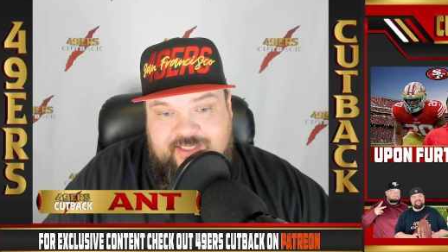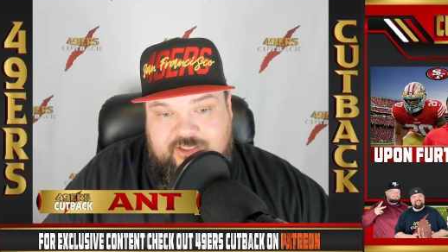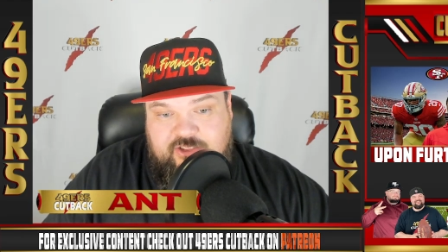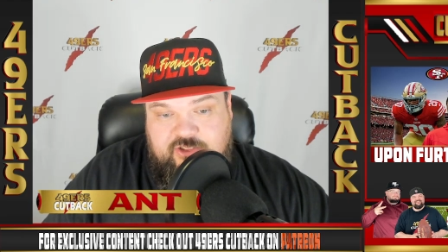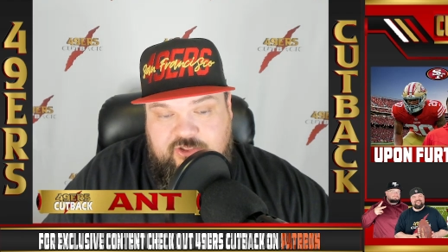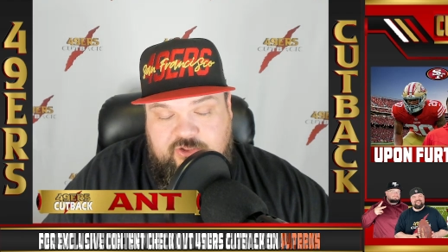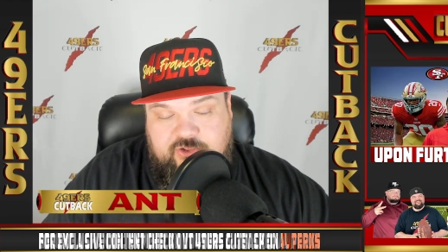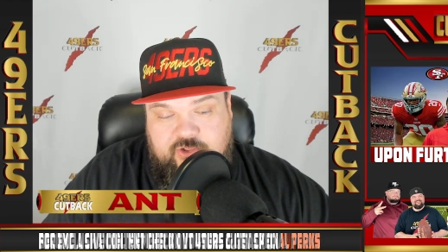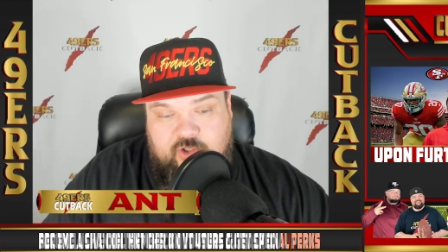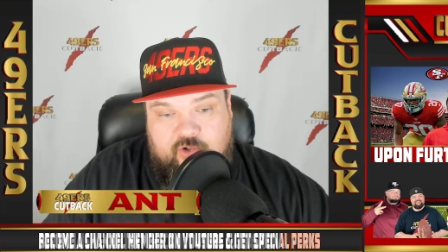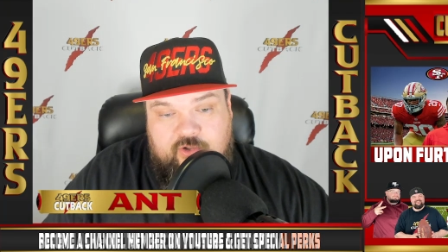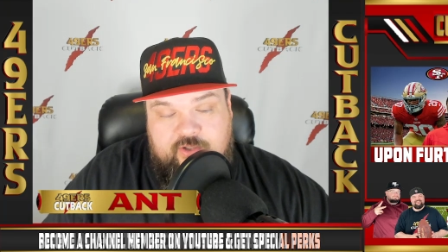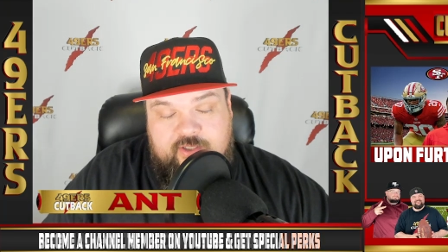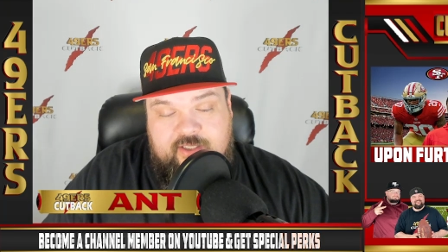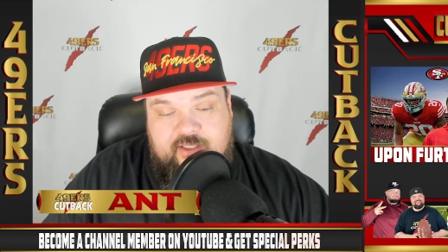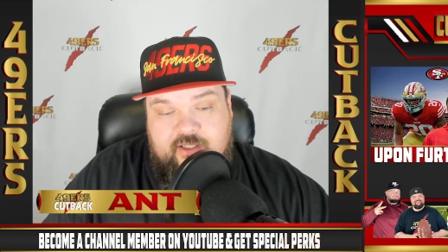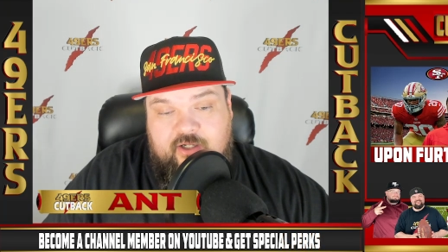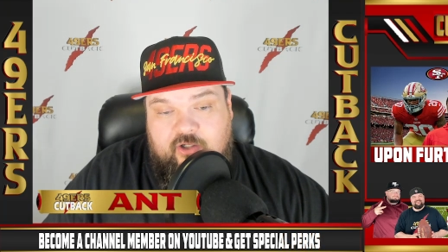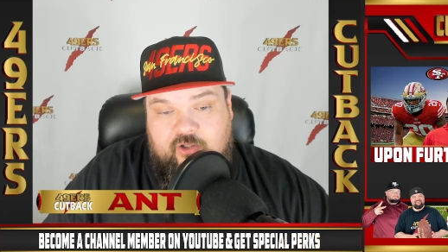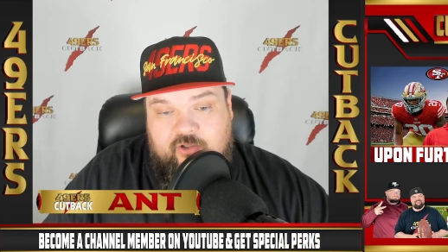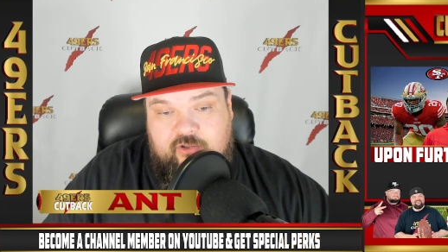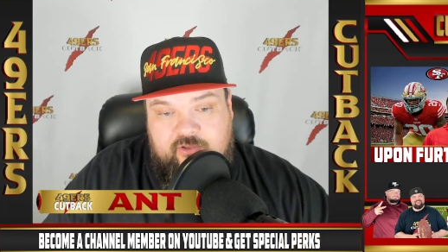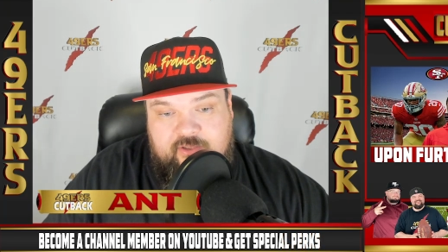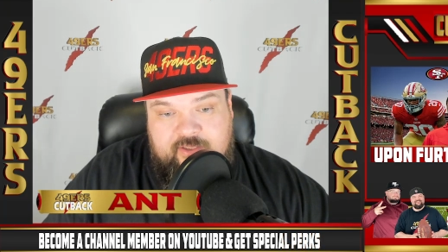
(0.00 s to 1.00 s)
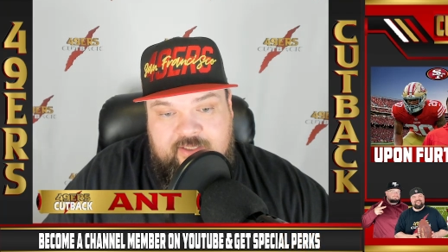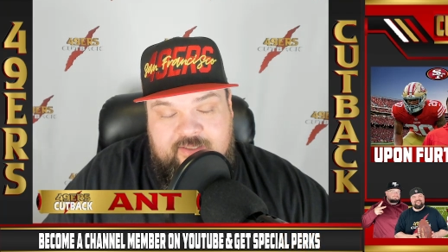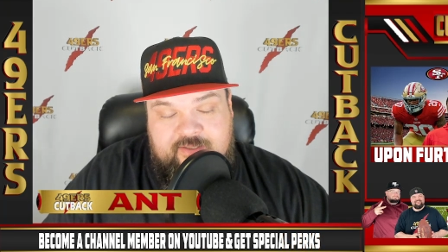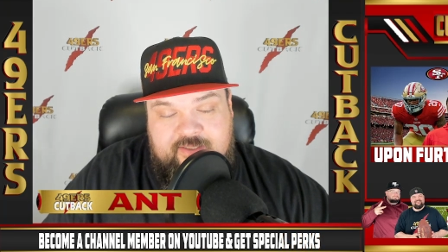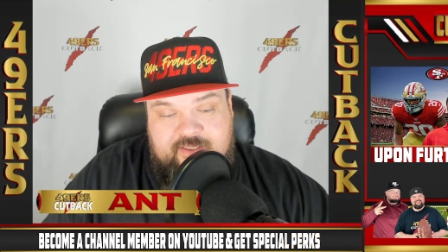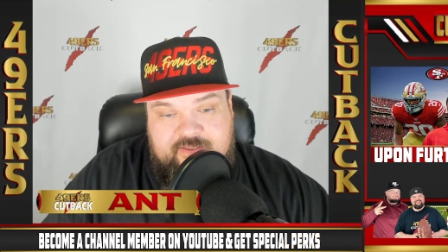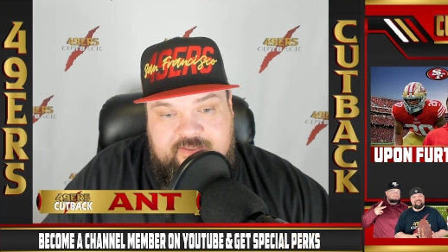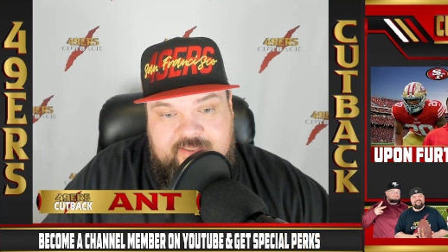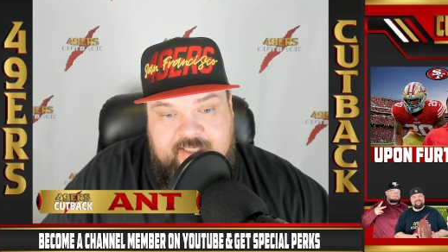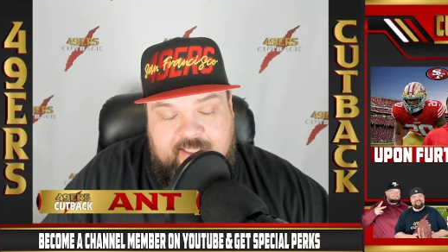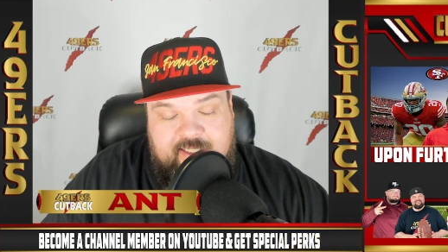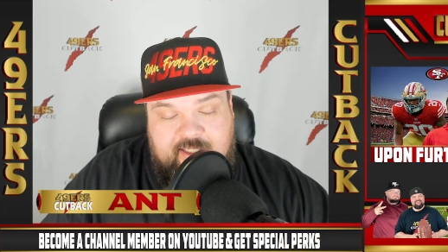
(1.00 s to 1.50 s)
It started early in
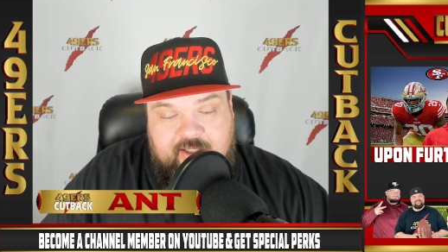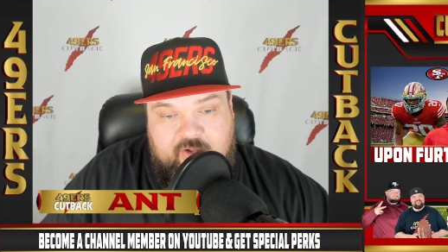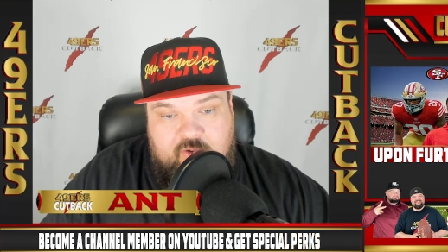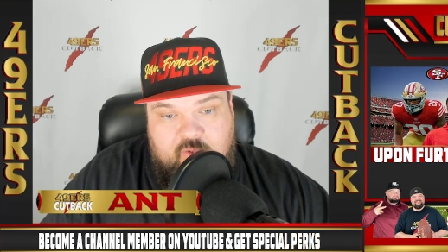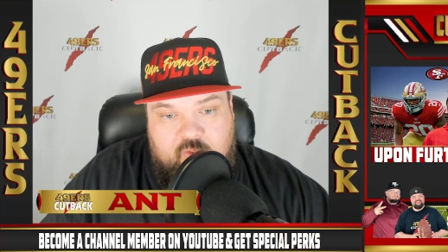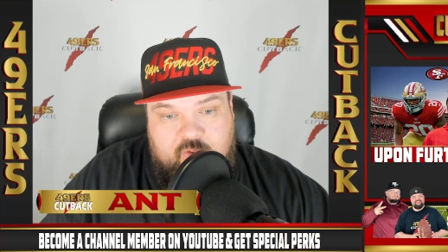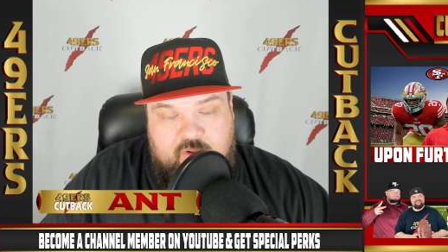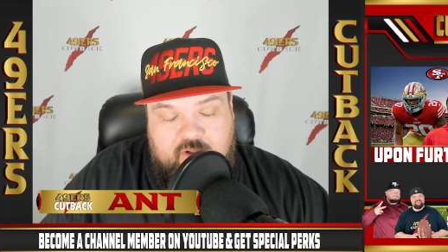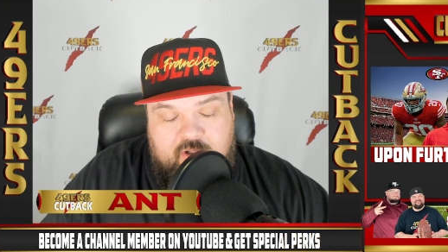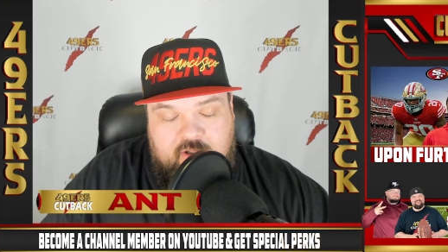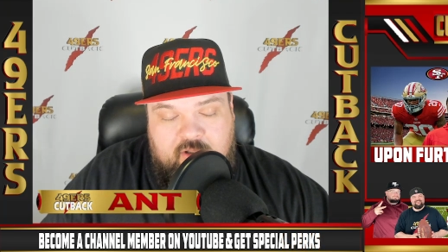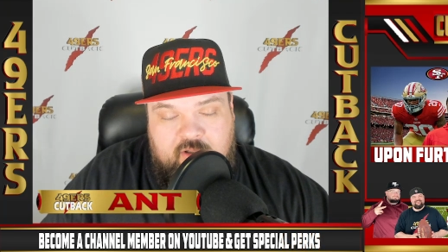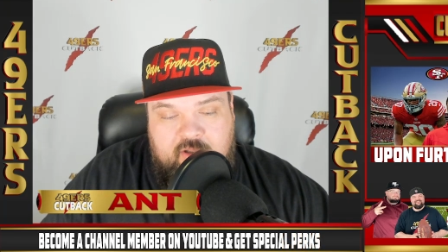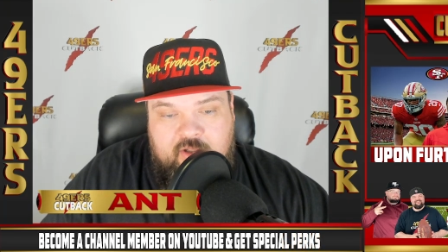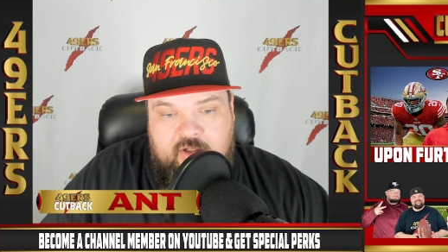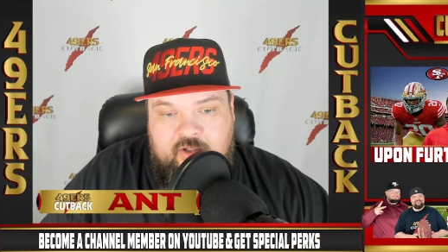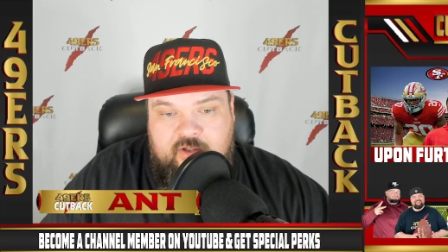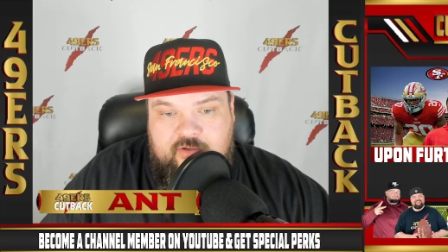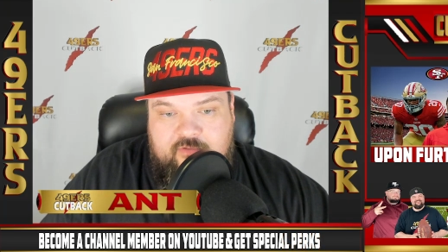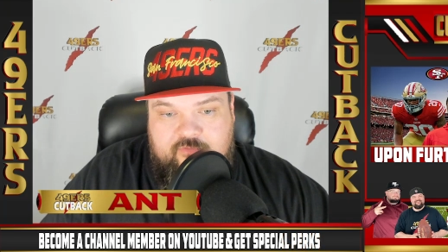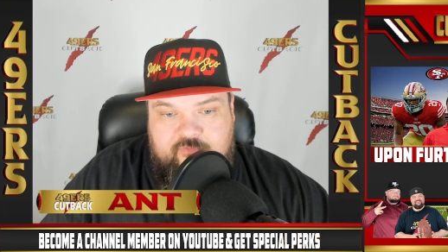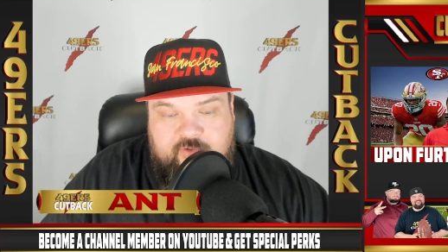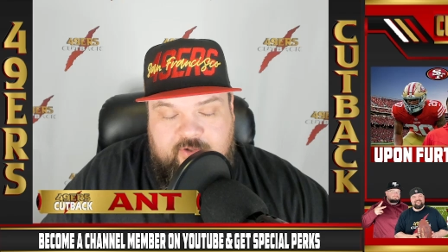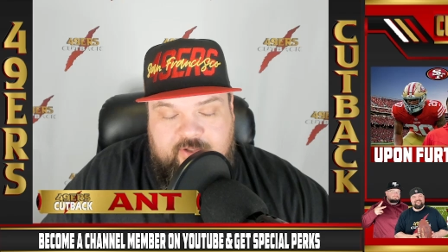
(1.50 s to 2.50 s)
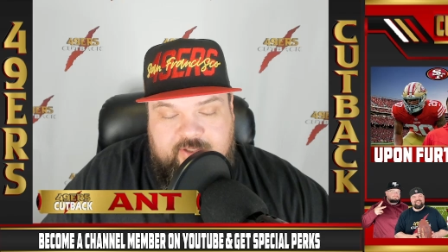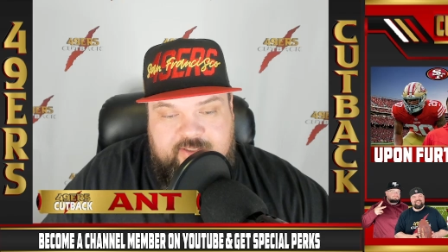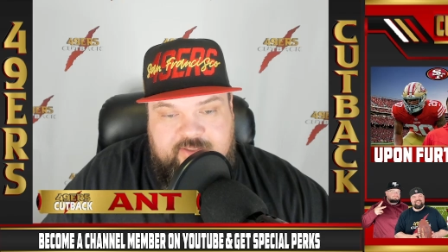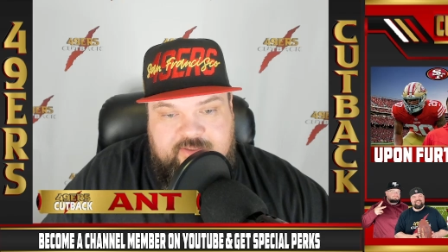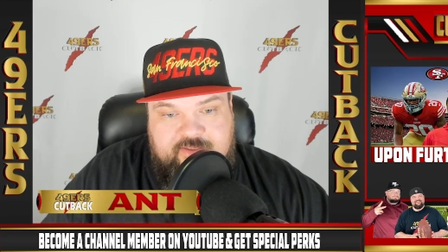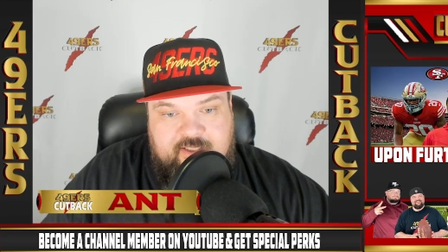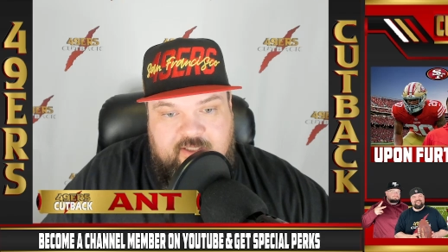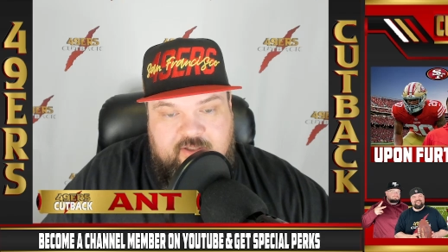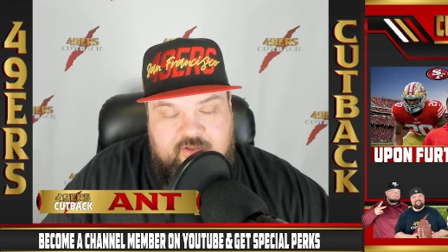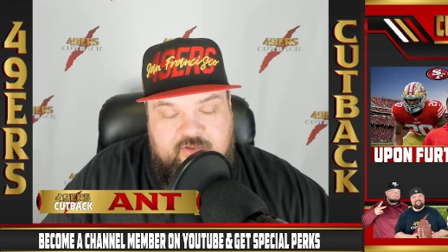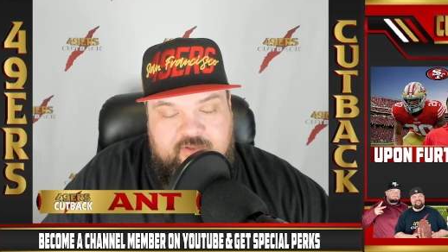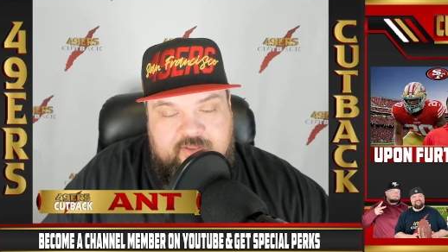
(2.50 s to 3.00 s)
the second quarter, very
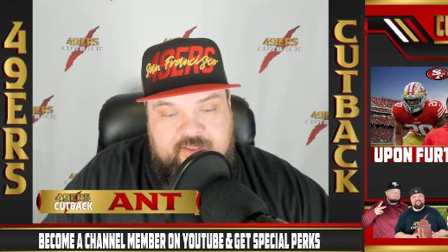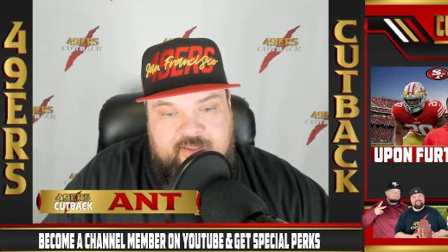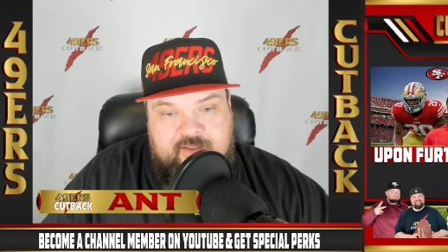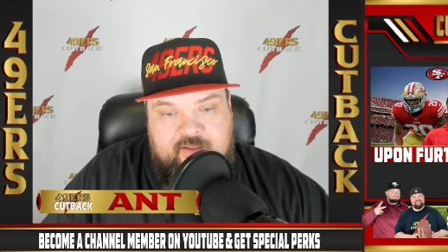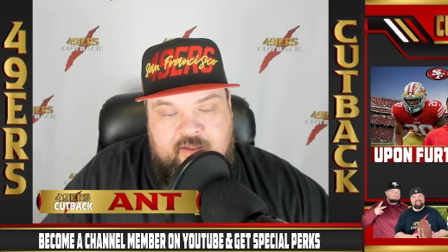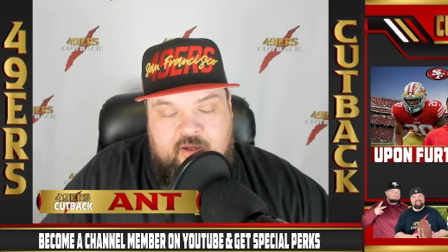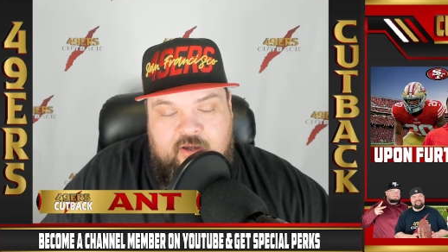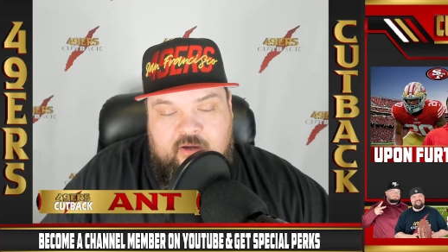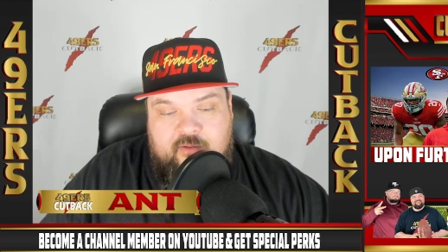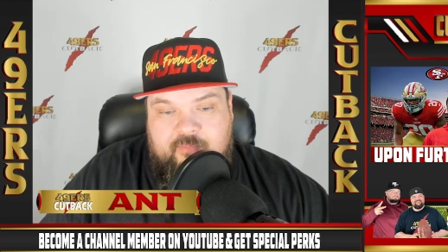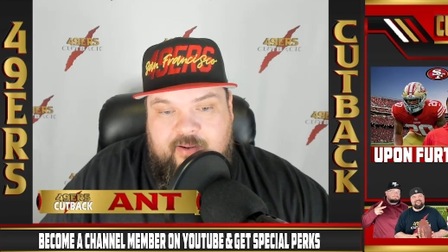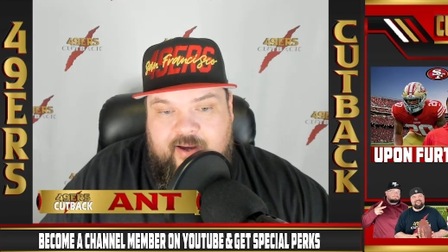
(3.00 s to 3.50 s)
subtly.